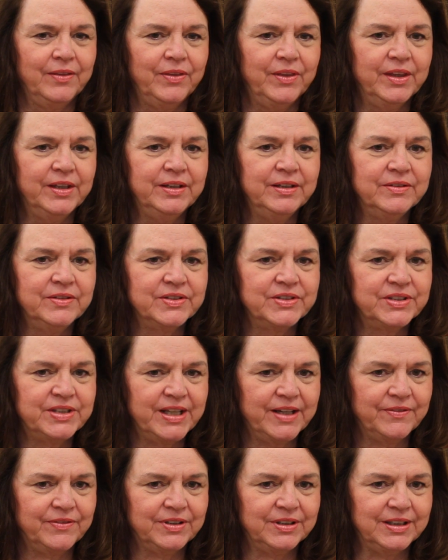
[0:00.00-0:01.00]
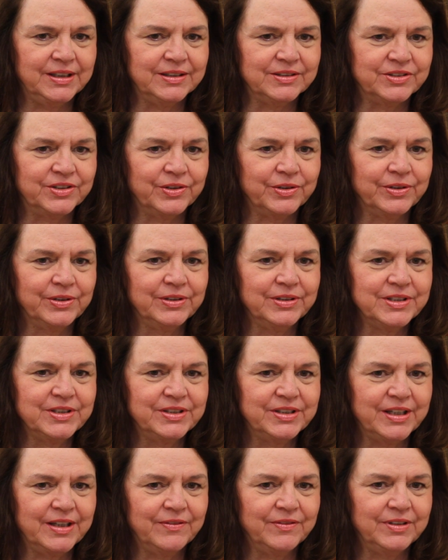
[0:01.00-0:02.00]
Then in the 70s, the early
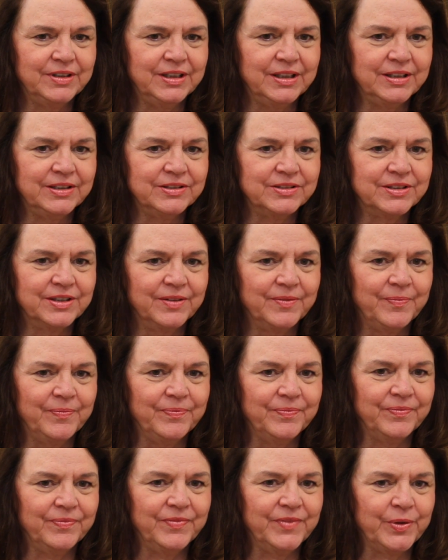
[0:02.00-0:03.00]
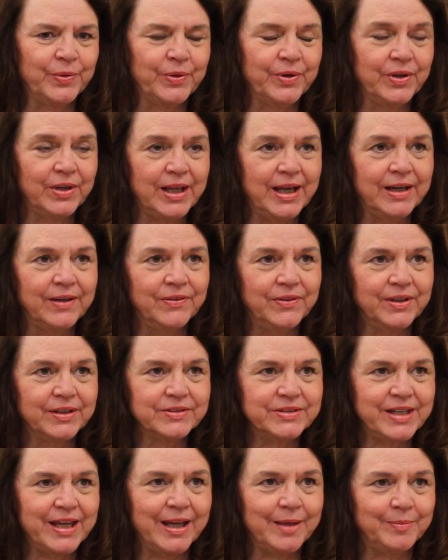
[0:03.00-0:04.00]
70s, there were a lot of
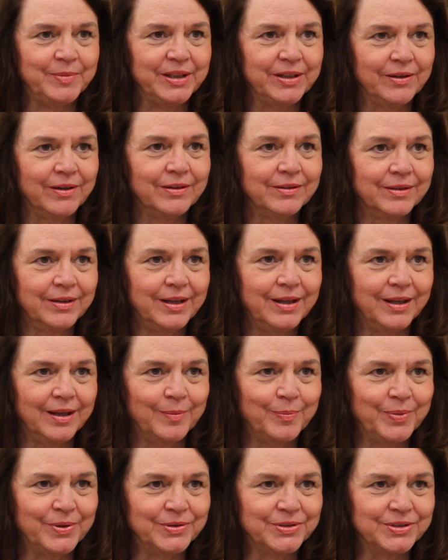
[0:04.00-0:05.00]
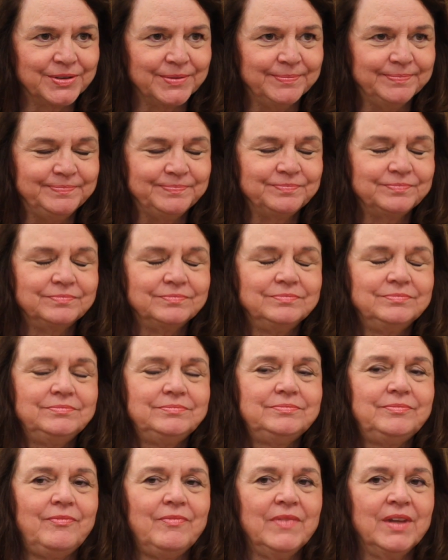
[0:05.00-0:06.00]
things happening on the campus.
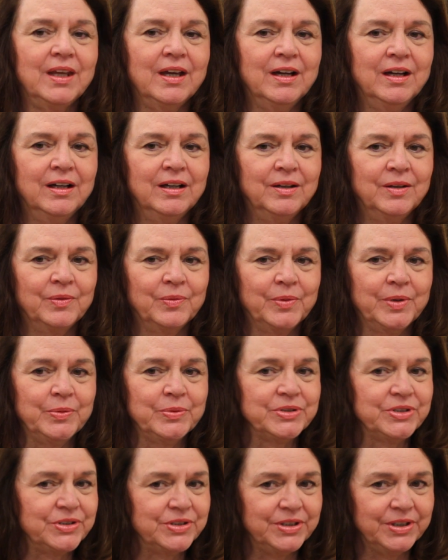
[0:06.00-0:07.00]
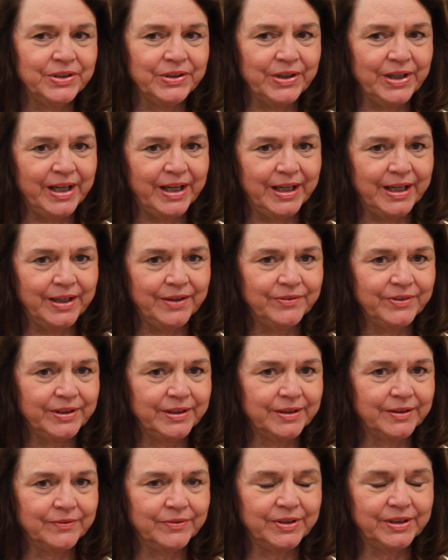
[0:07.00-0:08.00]
We were still
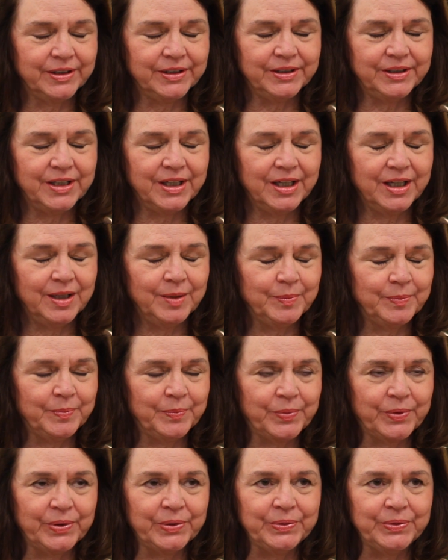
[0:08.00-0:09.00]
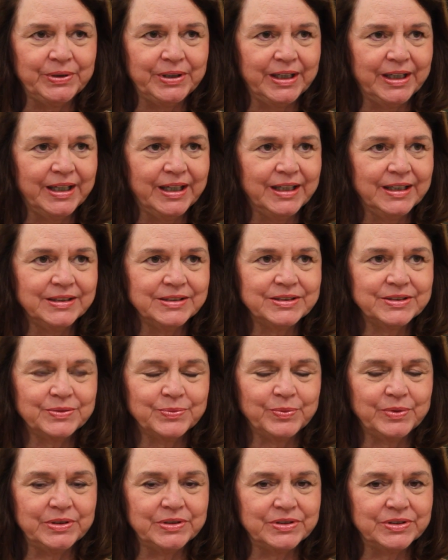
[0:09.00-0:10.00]
having Vietnam protests.
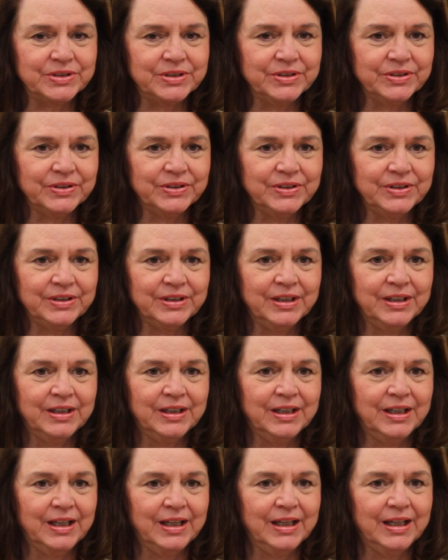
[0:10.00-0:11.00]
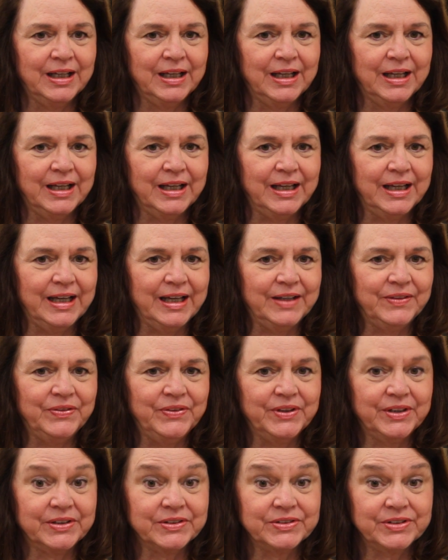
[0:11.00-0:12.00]
We still had
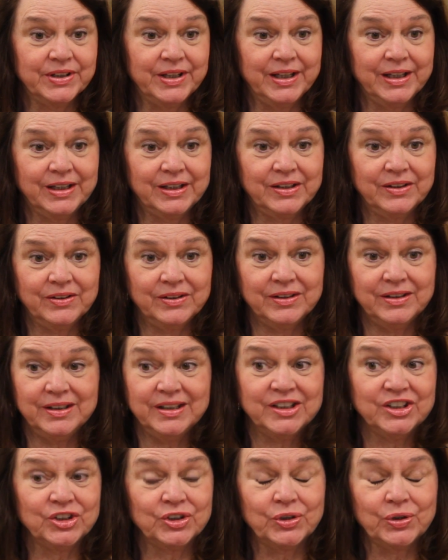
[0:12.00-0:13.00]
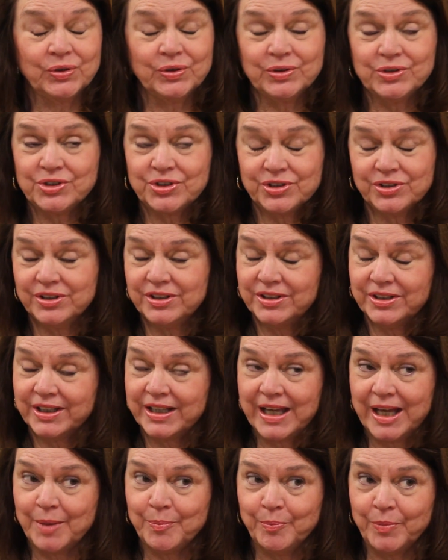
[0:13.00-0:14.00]
things like the incursion into
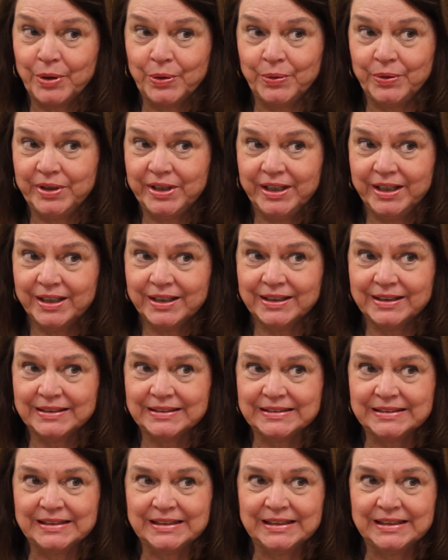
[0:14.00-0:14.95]
Cambodia.